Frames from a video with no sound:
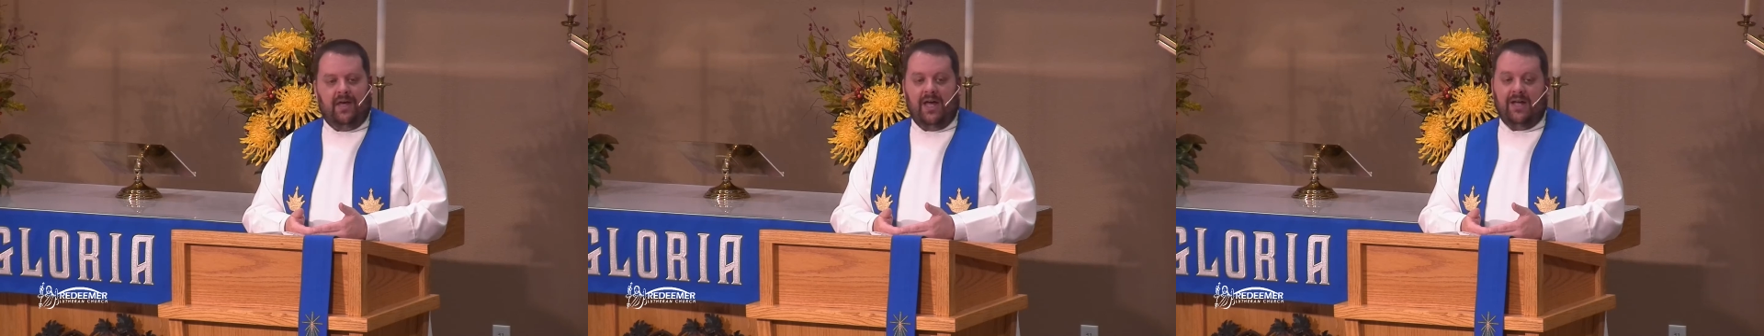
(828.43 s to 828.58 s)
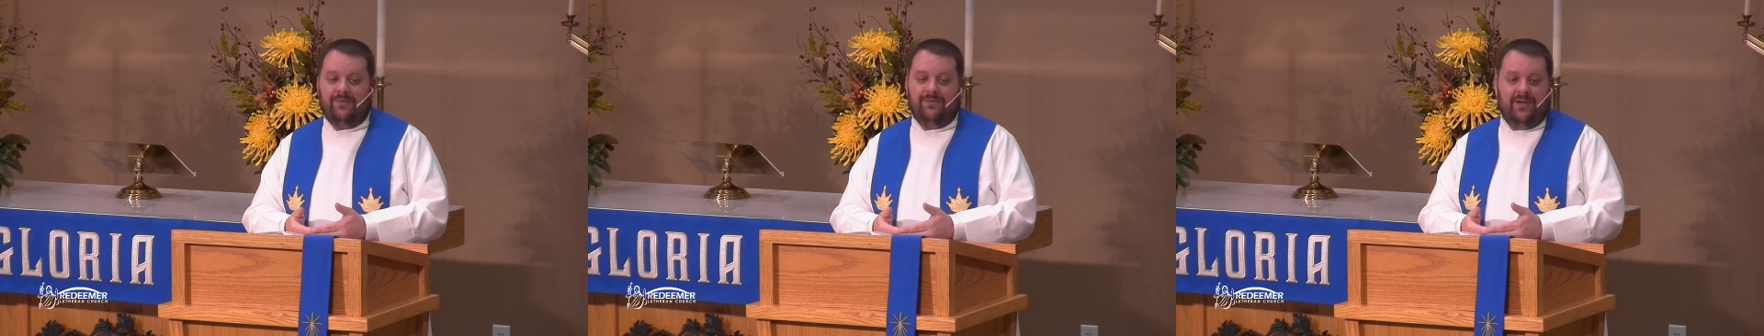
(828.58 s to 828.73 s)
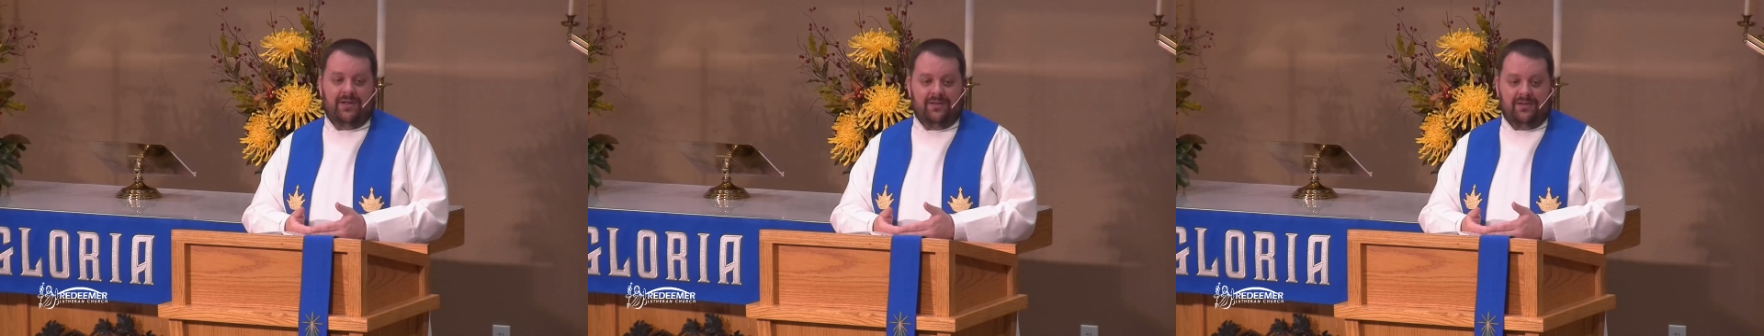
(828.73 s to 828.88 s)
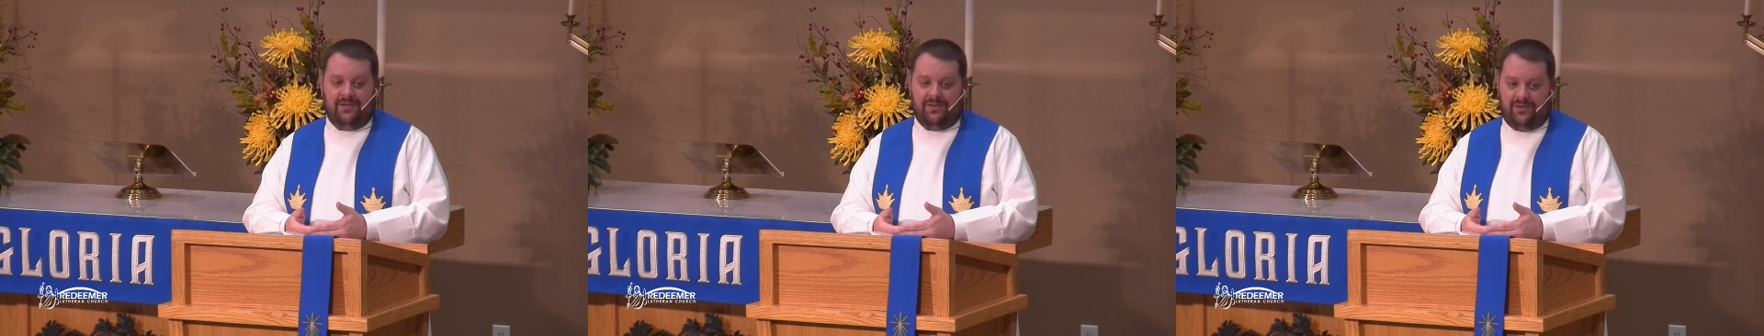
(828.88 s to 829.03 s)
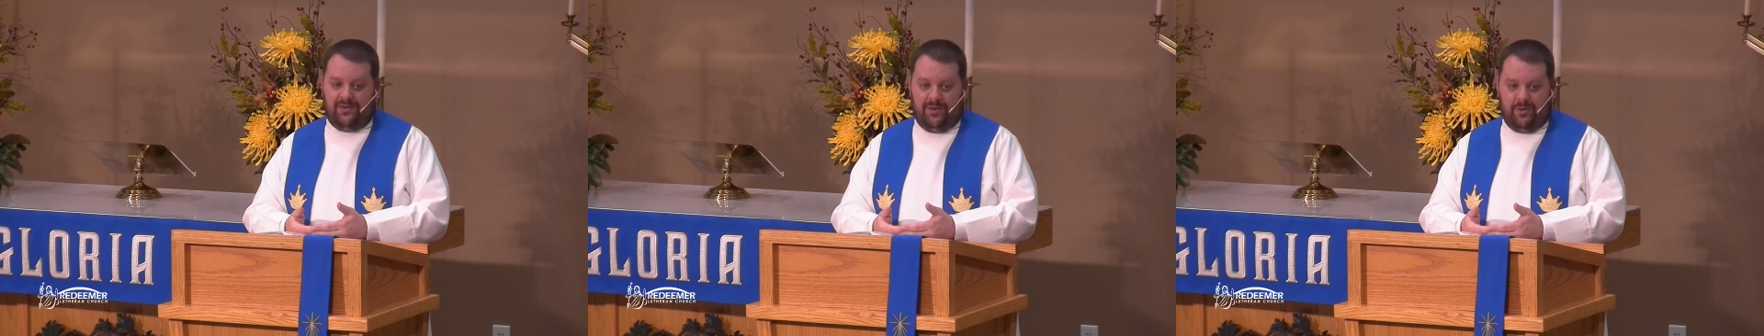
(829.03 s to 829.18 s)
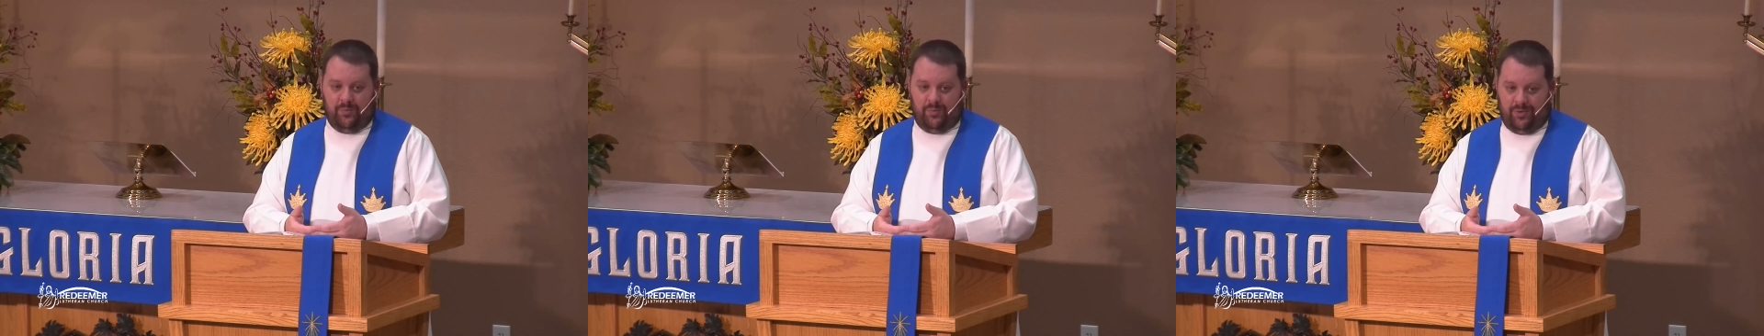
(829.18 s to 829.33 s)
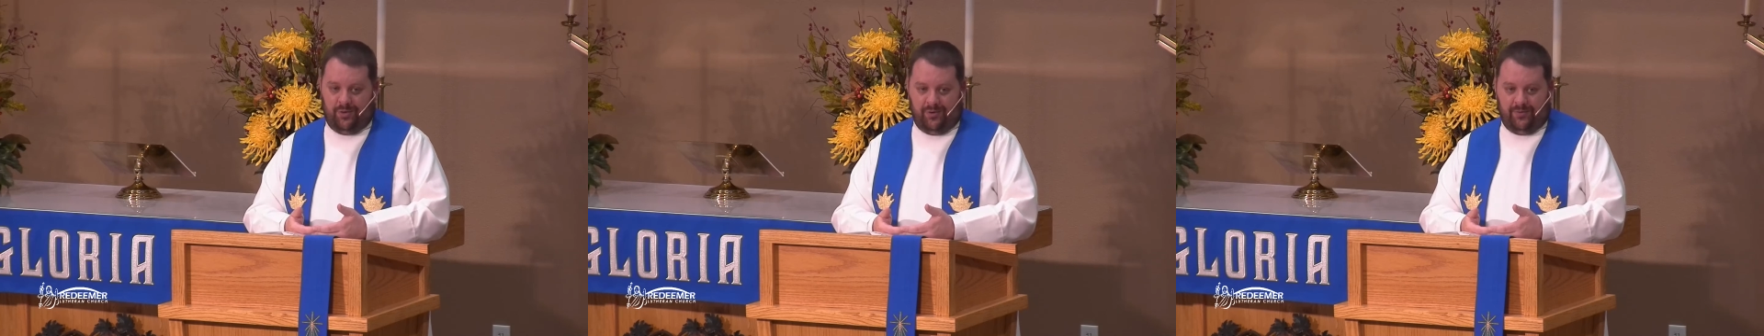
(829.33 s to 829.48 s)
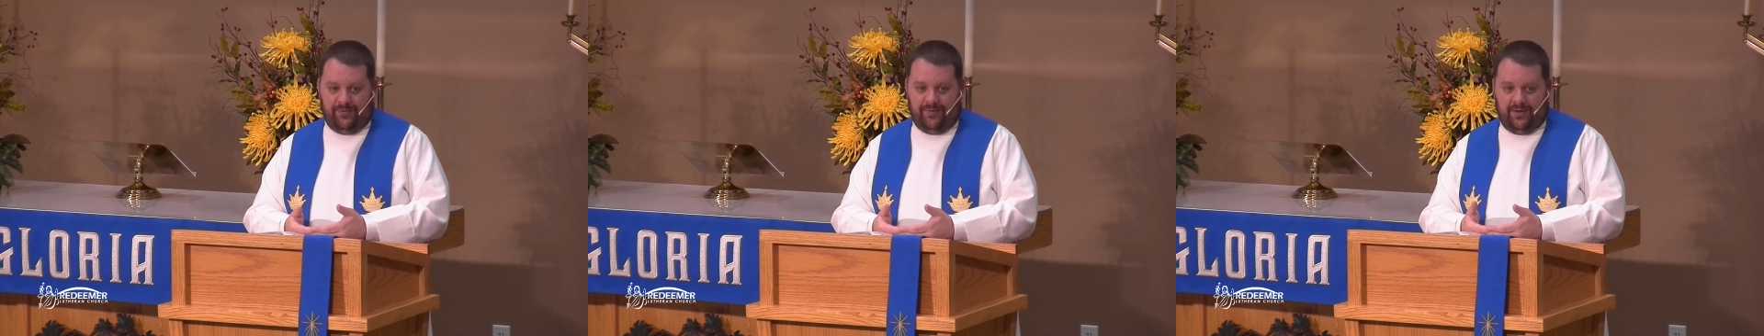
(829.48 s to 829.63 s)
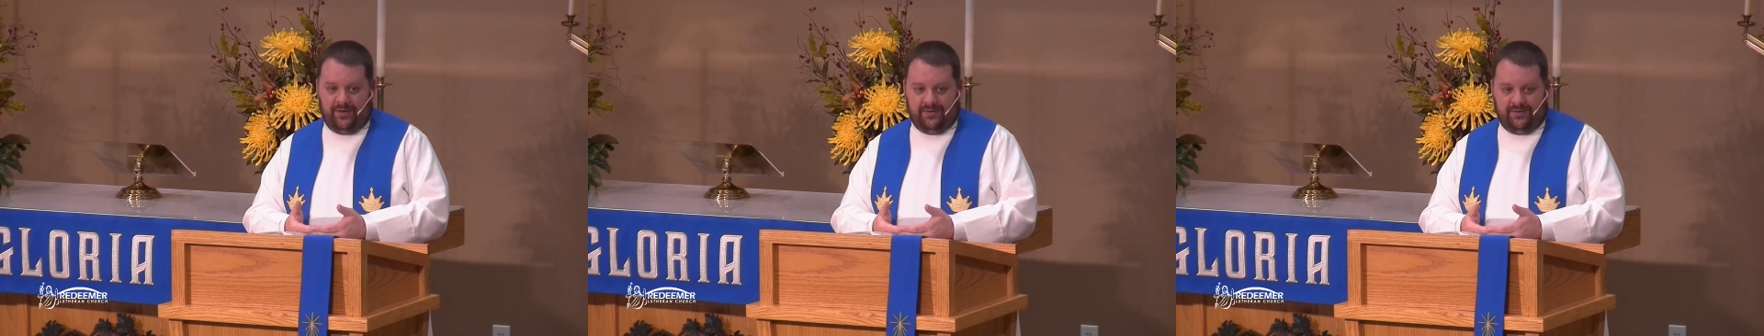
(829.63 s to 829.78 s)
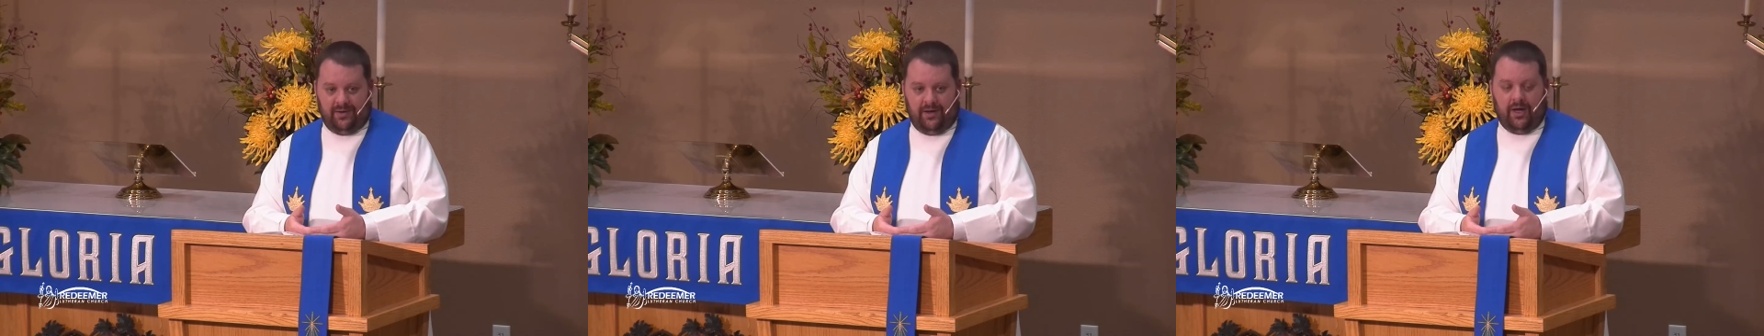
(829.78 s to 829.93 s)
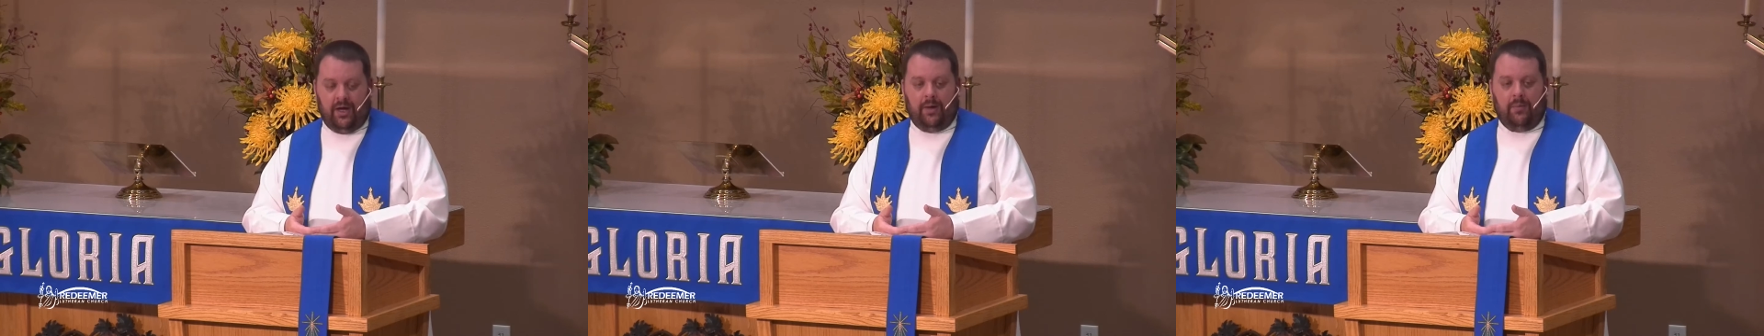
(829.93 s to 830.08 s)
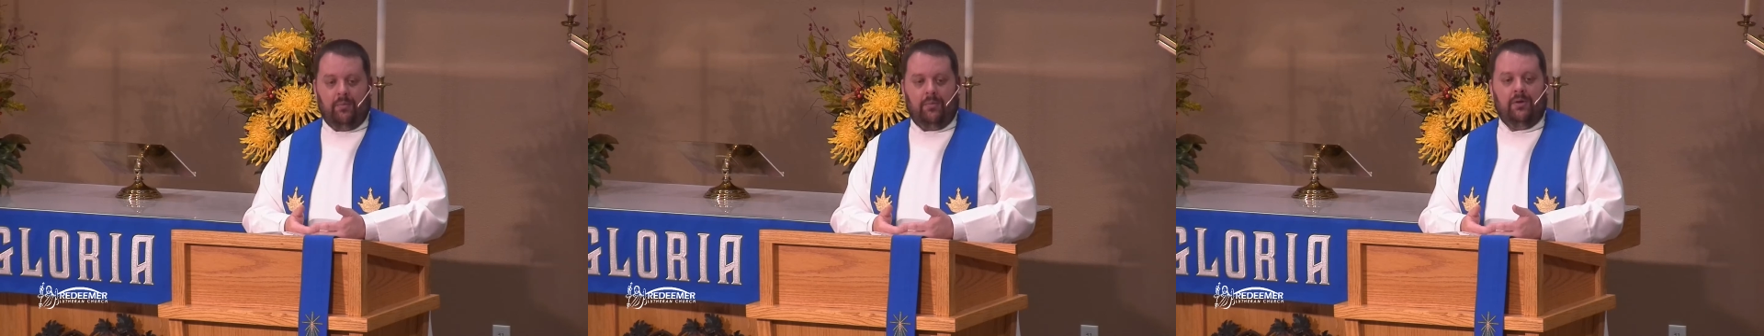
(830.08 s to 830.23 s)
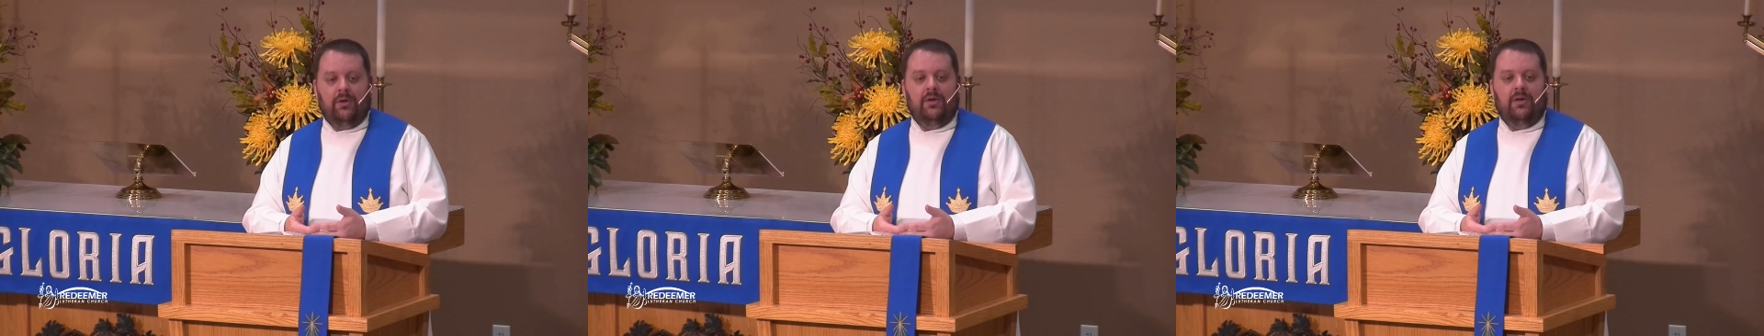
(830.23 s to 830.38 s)
Advent is the perfect
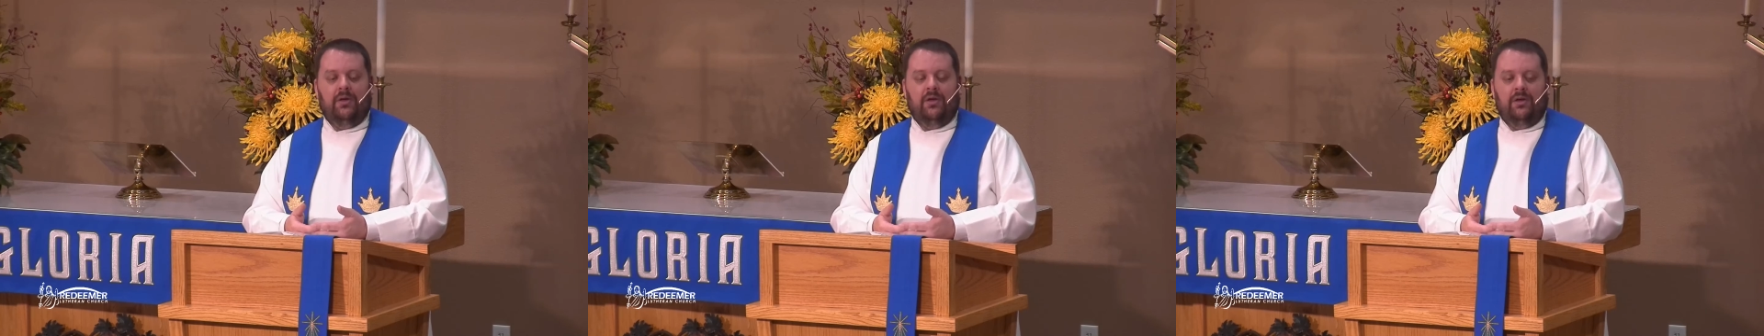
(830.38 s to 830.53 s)
time